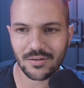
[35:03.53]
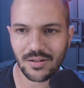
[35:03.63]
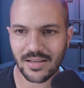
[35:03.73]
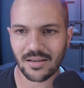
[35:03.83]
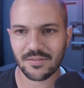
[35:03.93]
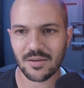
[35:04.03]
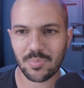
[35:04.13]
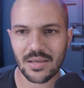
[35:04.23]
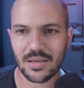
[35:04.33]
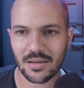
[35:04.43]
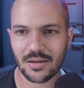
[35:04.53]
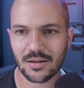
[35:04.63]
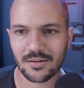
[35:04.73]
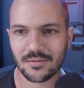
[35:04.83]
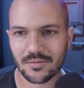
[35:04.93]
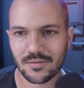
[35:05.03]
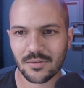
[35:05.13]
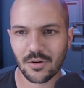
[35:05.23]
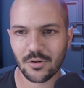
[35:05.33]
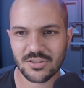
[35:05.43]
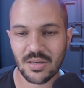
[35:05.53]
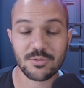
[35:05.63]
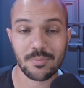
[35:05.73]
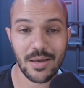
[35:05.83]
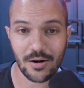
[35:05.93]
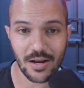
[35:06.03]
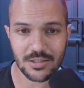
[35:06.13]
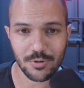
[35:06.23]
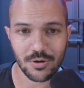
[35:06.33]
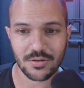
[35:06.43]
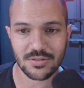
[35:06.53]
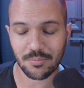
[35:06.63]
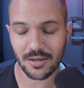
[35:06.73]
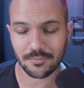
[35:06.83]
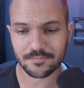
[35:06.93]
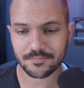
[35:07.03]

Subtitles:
like a VP or subject matter expert or something.